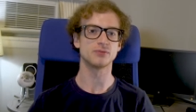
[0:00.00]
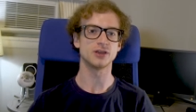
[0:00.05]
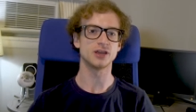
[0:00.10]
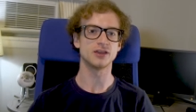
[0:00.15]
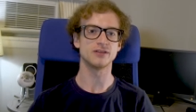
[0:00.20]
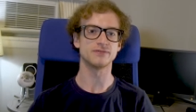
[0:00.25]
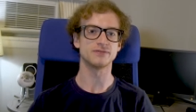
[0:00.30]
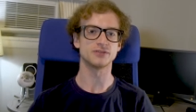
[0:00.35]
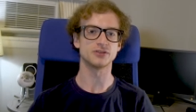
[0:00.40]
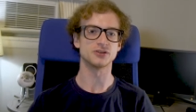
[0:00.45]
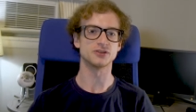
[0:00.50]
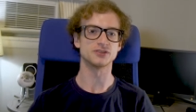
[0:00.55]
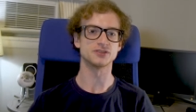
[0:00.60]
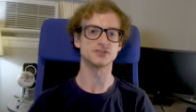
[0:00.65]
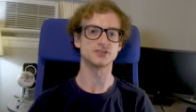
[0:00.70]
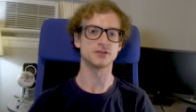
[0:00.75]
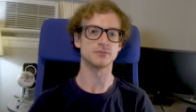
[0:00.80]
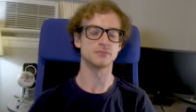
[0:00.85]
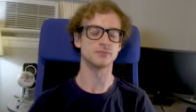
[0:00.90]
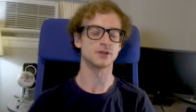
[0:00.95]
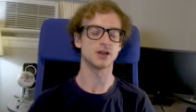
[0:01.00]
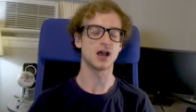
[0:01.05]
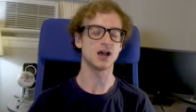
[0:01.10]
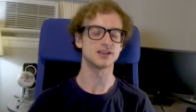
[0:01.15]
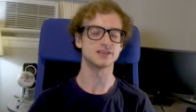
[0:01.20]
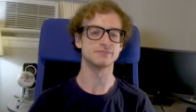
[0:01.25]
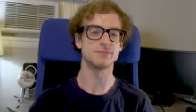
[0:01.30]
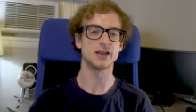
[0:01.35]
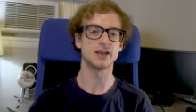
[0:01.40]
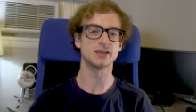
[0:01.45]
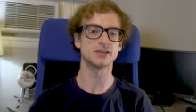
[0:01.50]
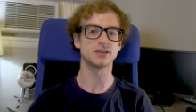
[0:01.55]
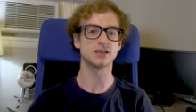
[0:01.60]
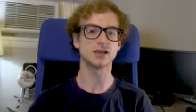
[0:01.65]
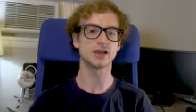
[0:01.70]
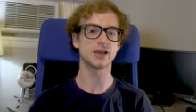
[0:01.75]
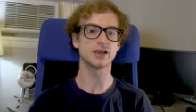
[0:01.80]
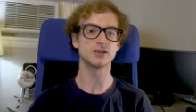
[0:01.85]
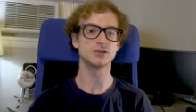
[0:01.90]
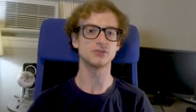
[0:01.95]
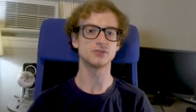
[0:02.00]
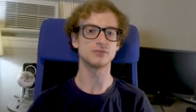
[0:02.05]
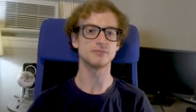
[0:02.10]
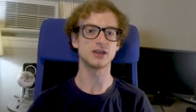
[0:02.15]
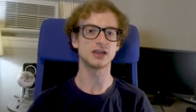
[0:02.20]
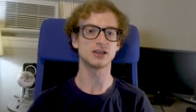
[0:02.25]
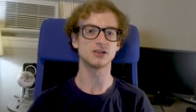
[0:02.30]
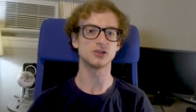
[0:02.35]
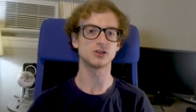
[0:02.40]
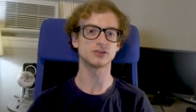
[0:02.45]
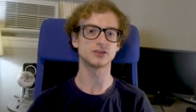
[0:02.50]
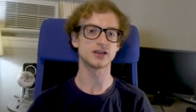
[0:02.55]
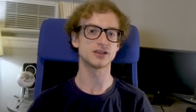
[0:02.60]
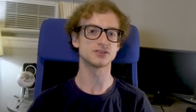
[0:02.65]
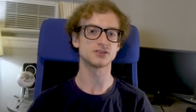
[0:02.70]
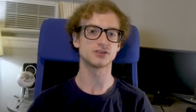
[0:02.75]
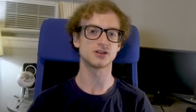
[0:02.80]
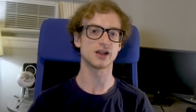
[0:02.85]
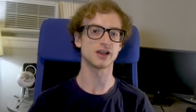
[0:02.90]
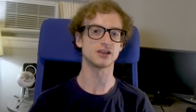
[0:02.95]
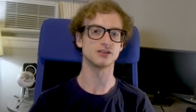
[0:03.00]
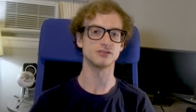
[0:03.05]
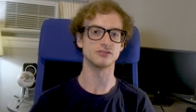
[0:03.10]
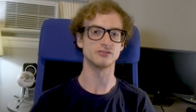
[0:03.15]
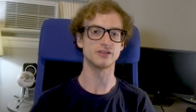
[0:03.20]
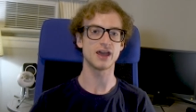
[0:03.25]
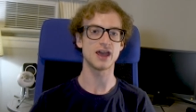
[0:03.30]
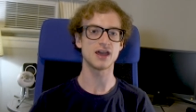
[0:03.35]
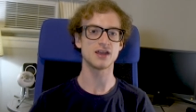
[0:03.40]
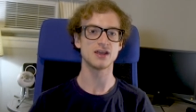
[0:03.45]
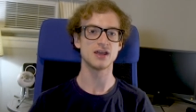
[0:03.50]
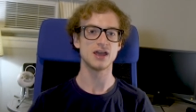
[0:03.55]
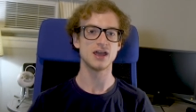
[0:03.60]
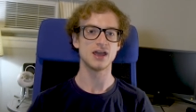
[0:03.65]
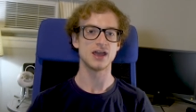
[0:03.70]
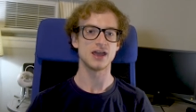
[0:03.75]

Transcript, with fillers: If there's some cosmetic thing I can do to make it look nicer, I can do that.